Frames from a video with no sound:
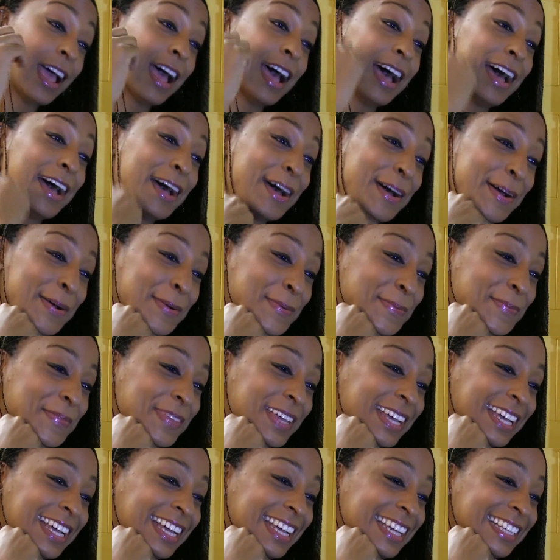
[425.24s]
Um,
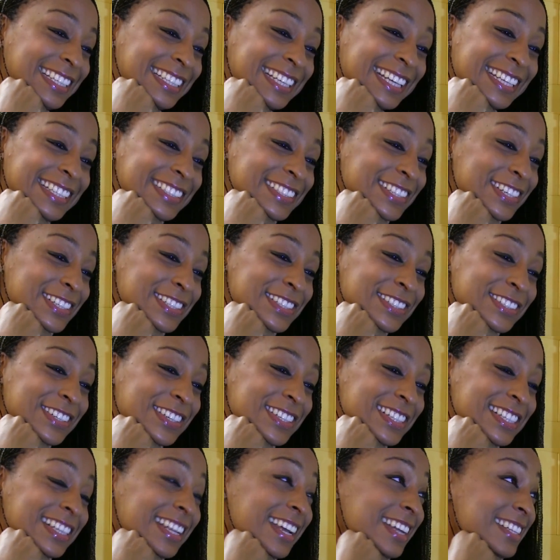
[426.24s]
uh, just
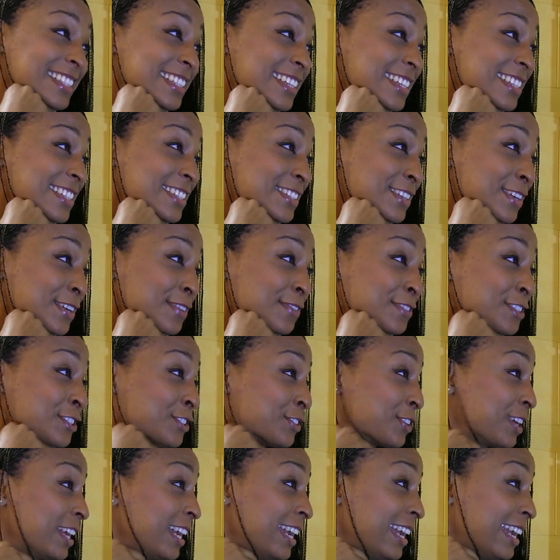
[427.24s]
just lots of stuff.
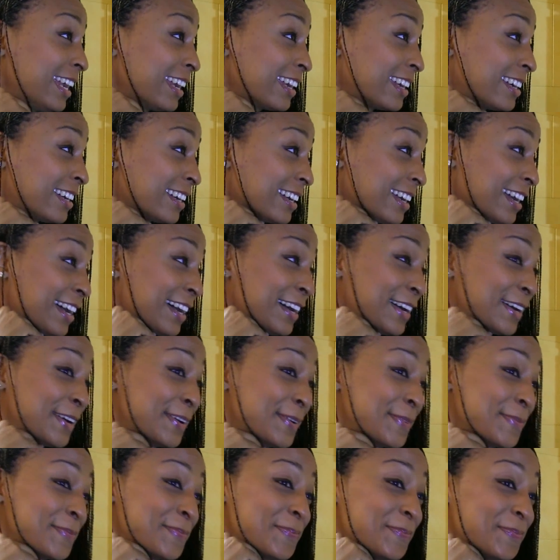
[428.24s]
Drake,
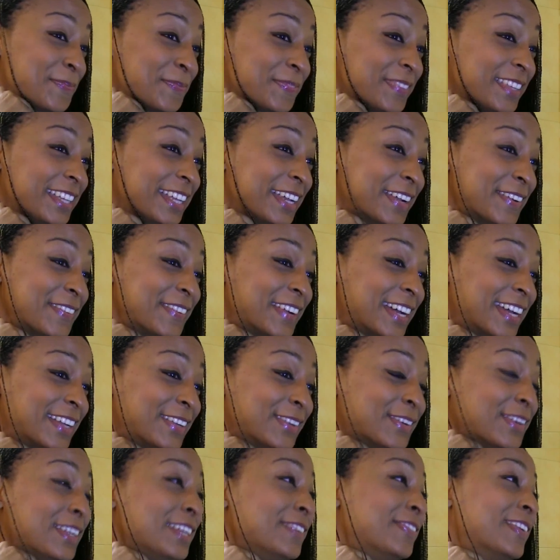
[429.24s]
um, yeah, man,
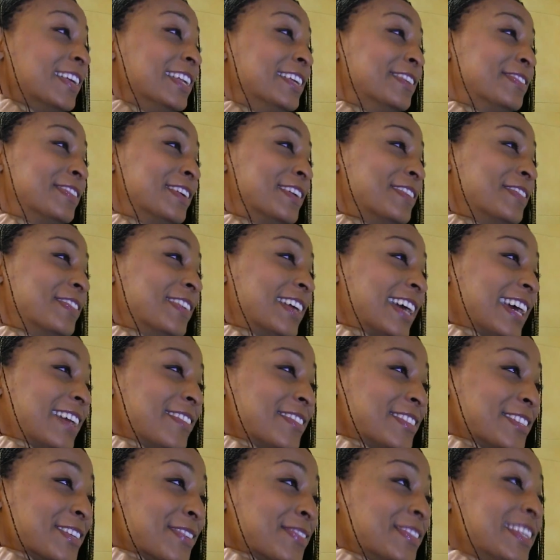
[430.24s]
Holy for different
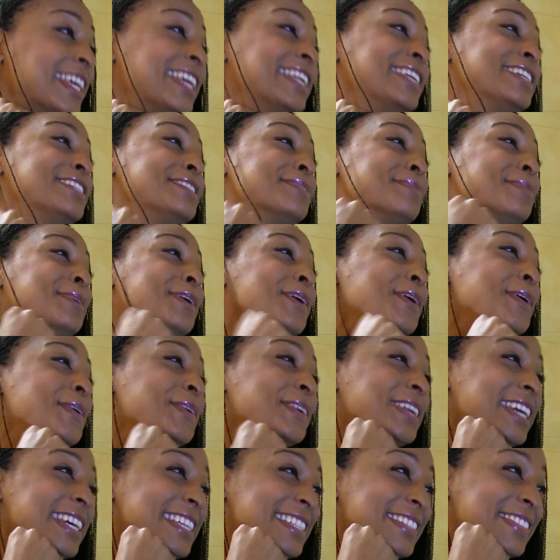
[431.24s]
vibes. Some Dennis
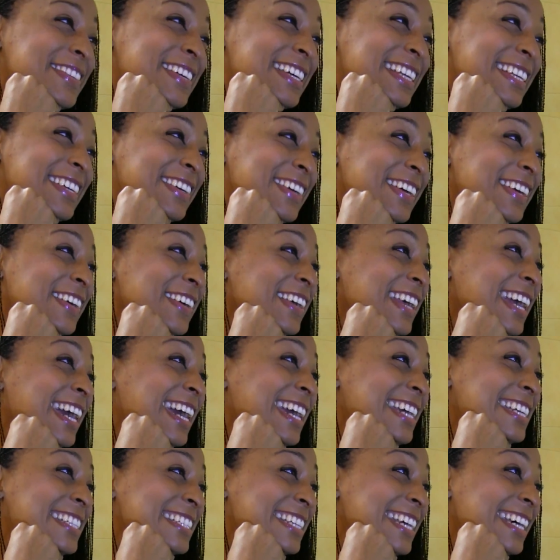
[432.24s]
Brown as well, Gregory
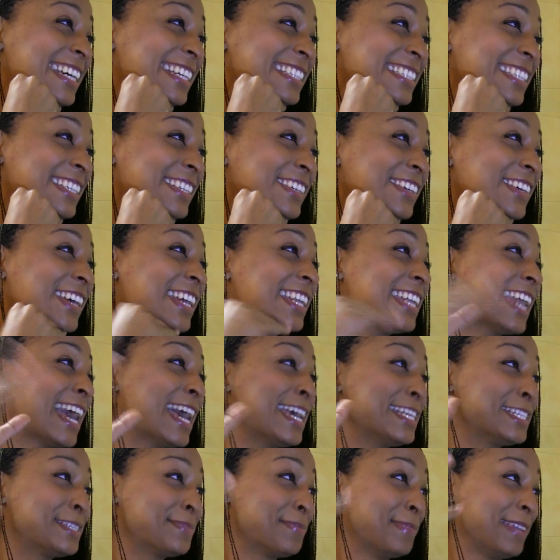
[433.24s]
Isaacs, you know, a
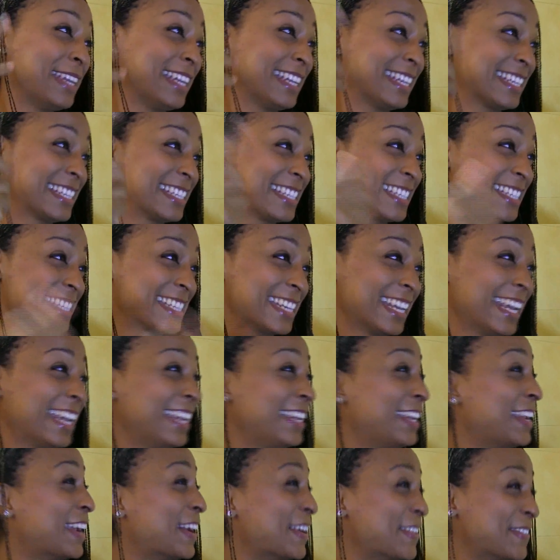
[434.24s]
nice mix.
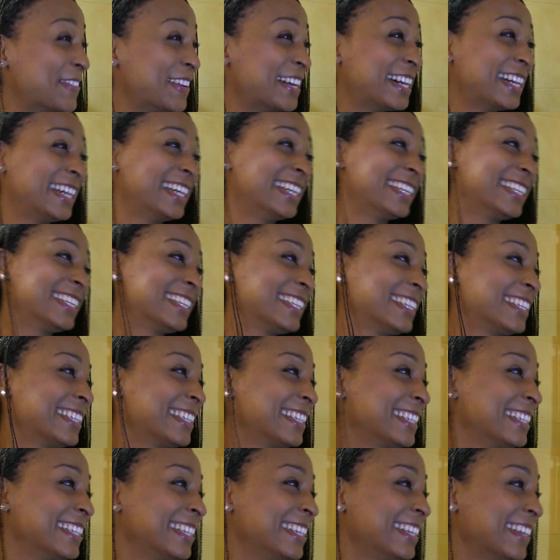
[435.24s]
Yeah, man.
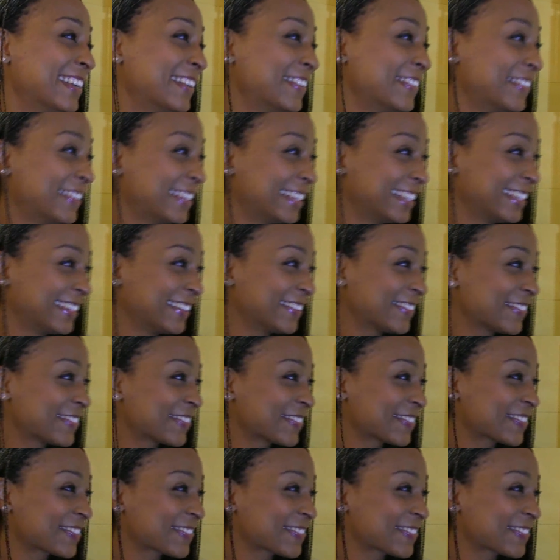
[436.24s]
Yeah, man.